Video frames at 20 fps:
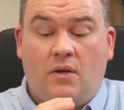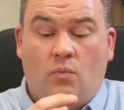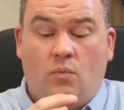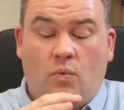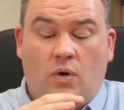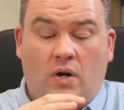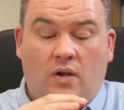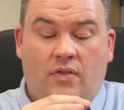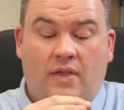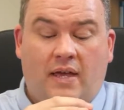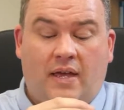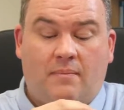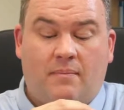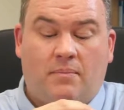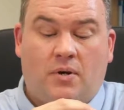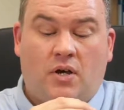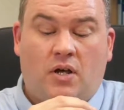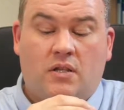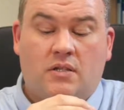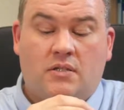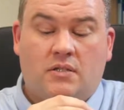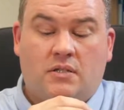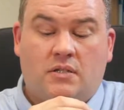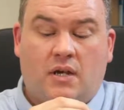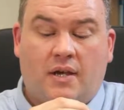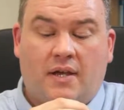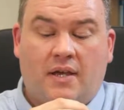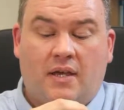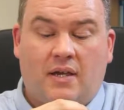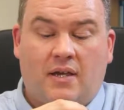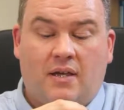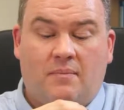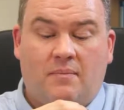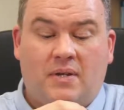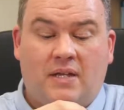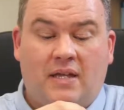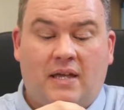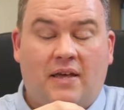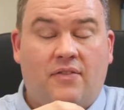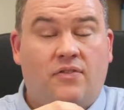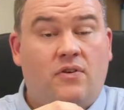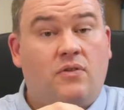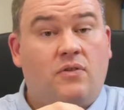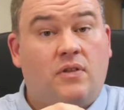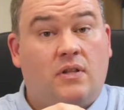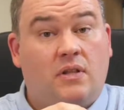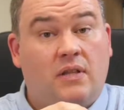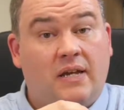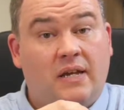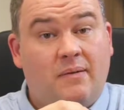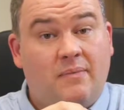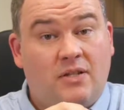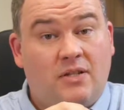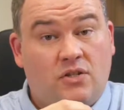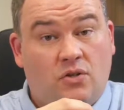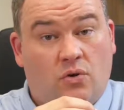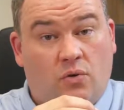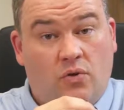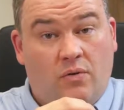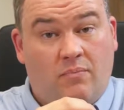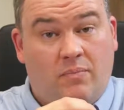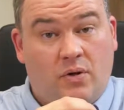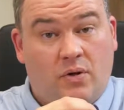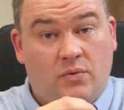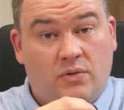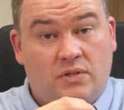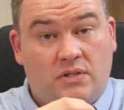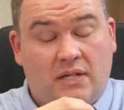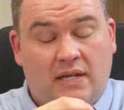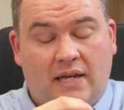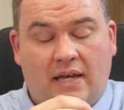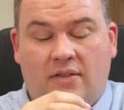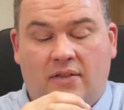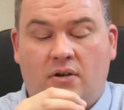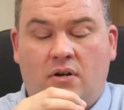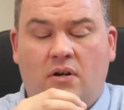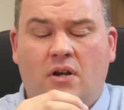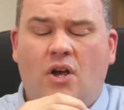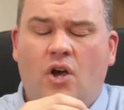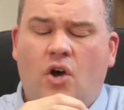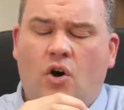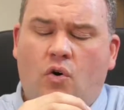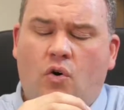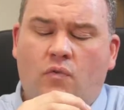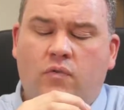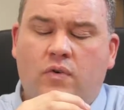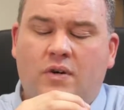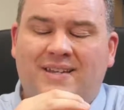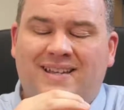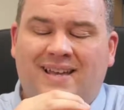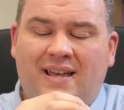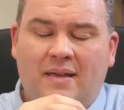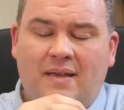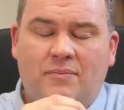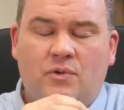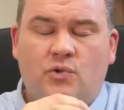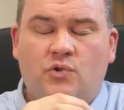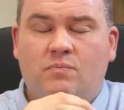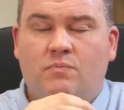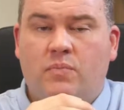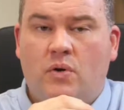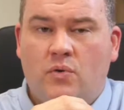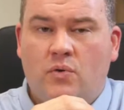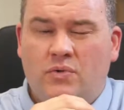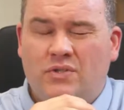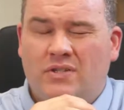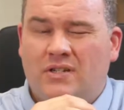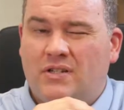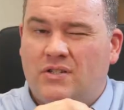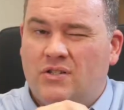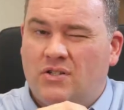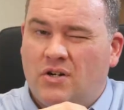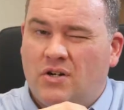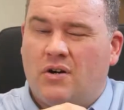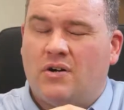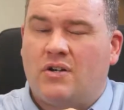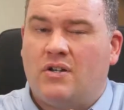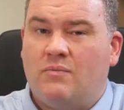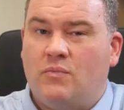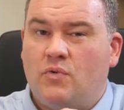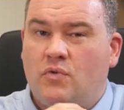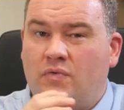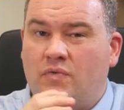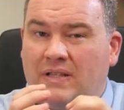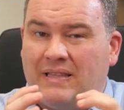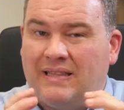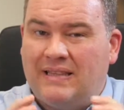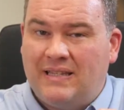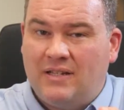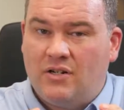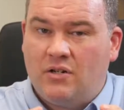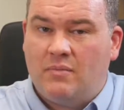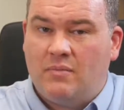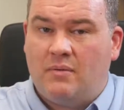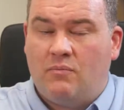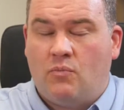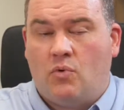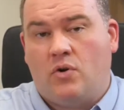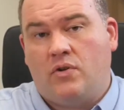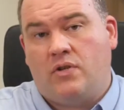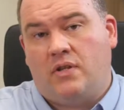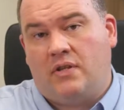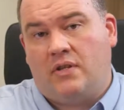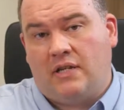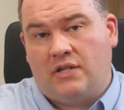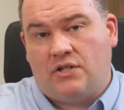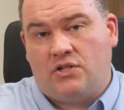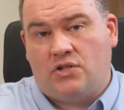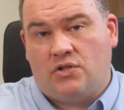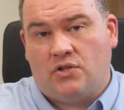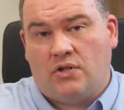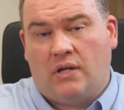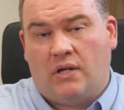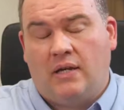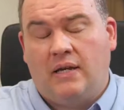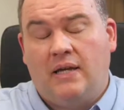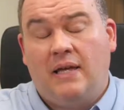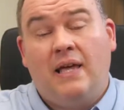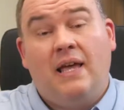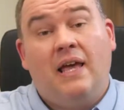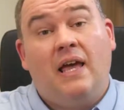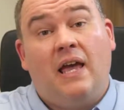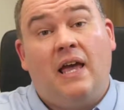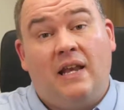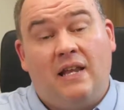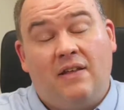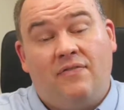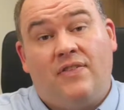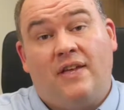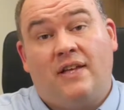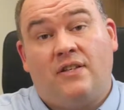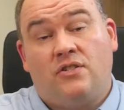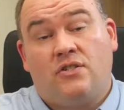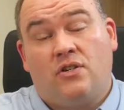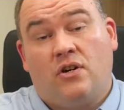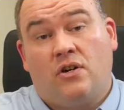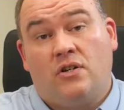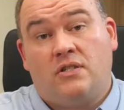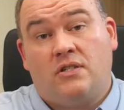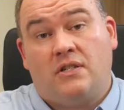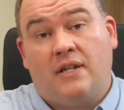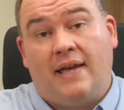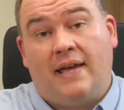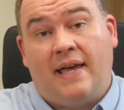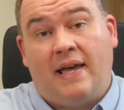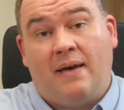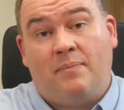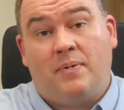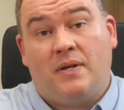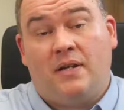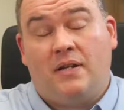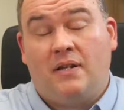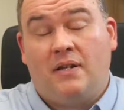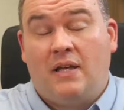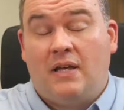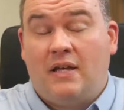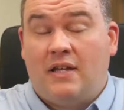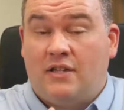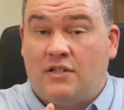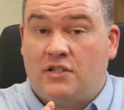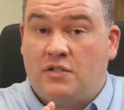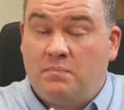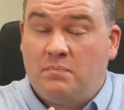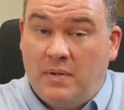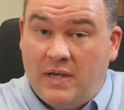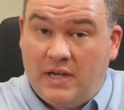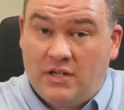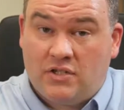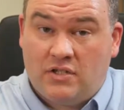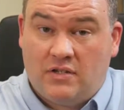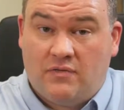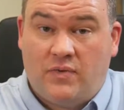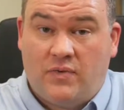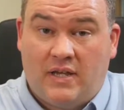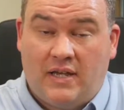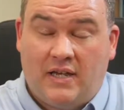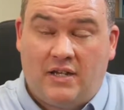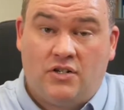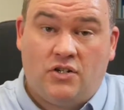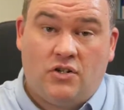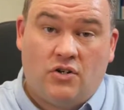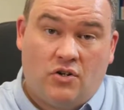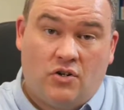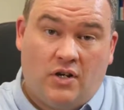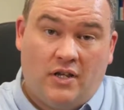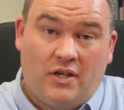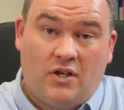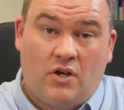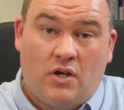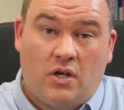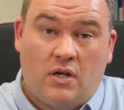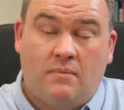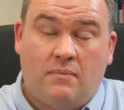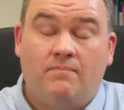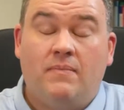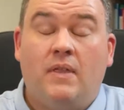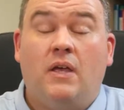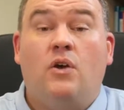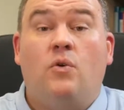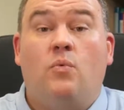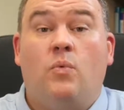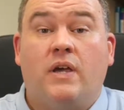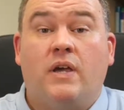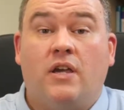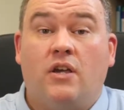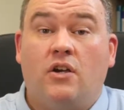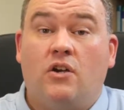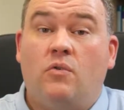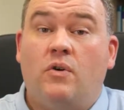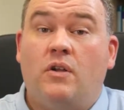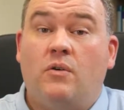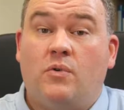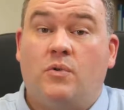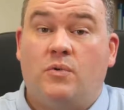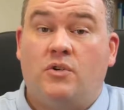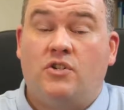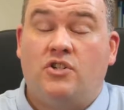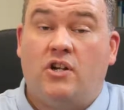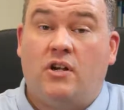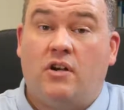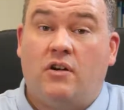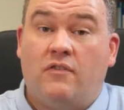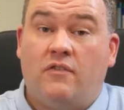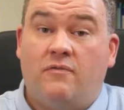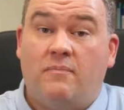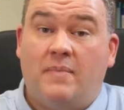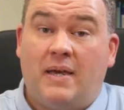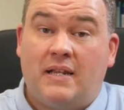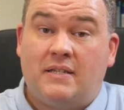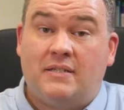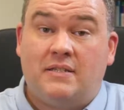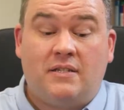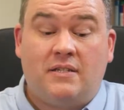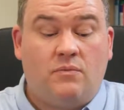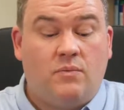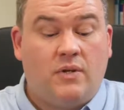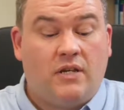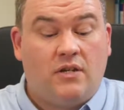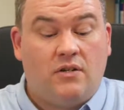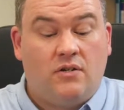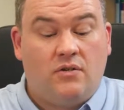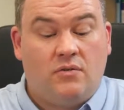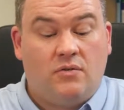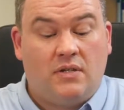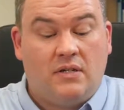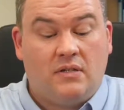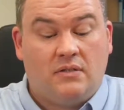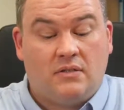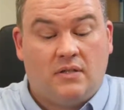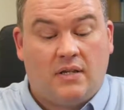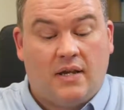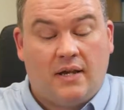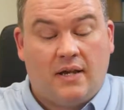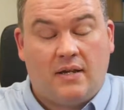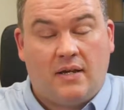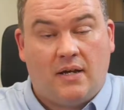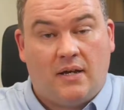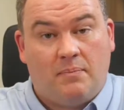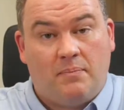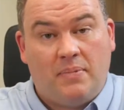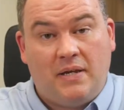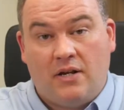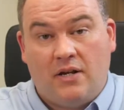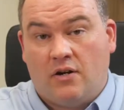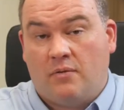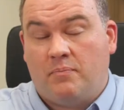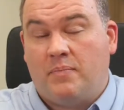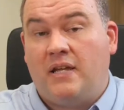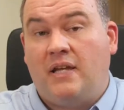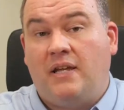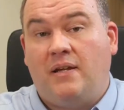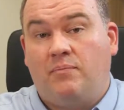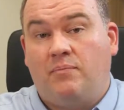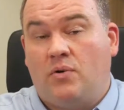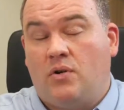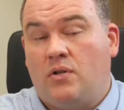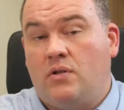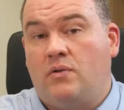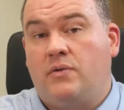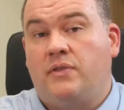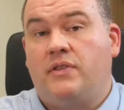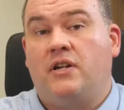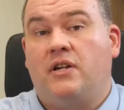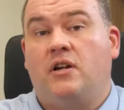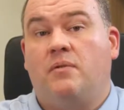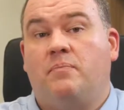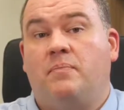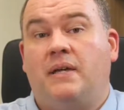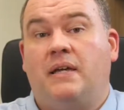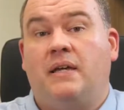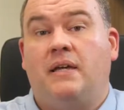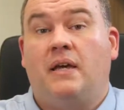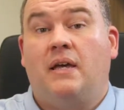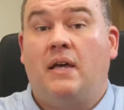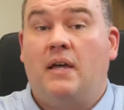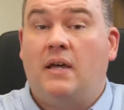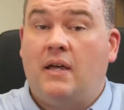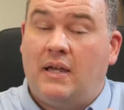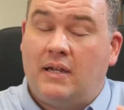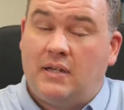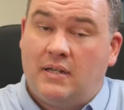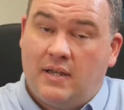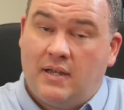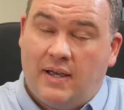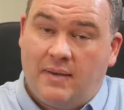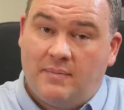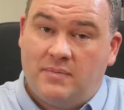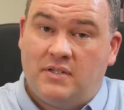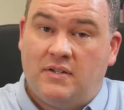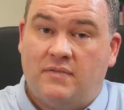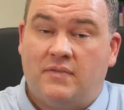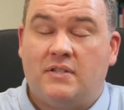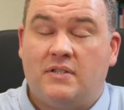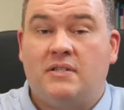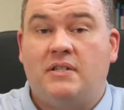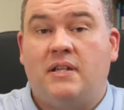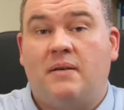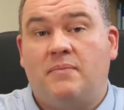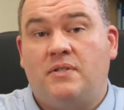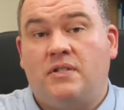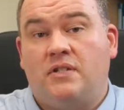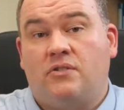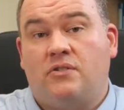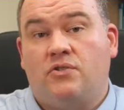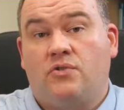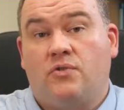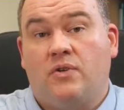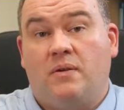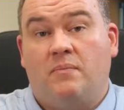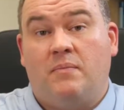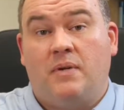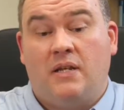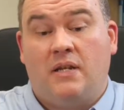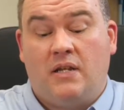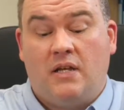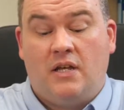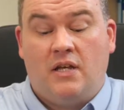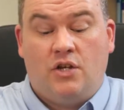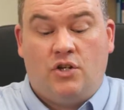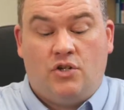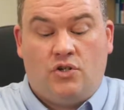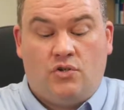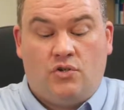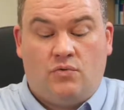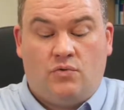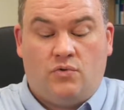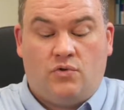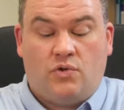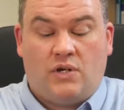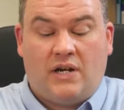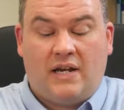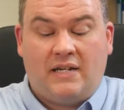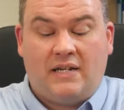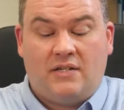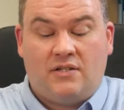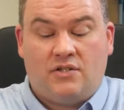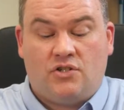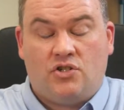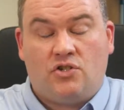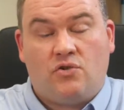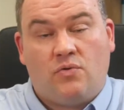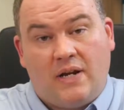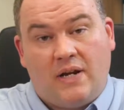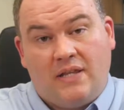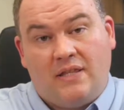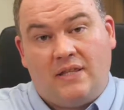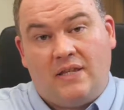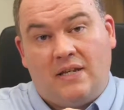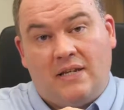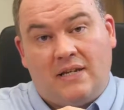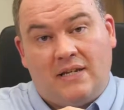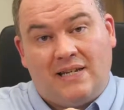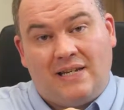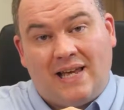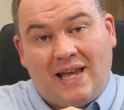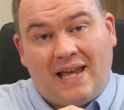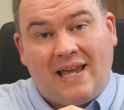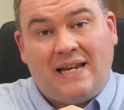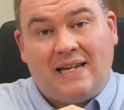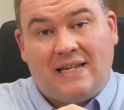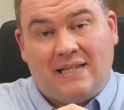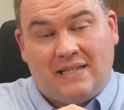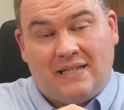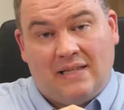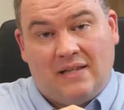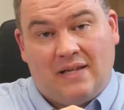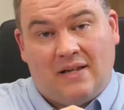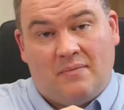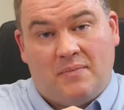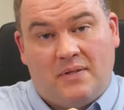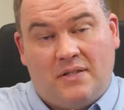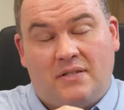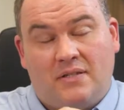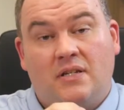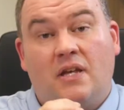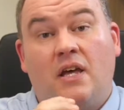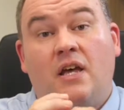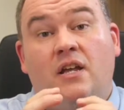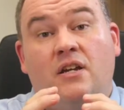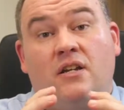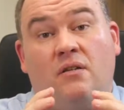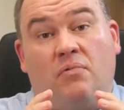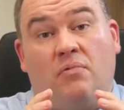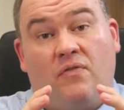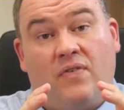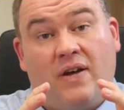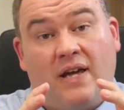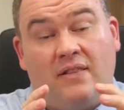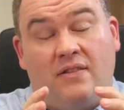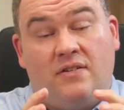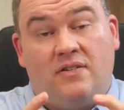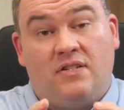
Where that ball and socket come together, the ligaments hold the bones together. Over time, those bones can start to move a little bit more than they should. And if that starts to happen, especially if we catch it early on, we can go in with regenerative medicine. We can do things like PRP, prolotherapy, at times even stem cell treatment to try to strengthen and tighten the ligaments to provide the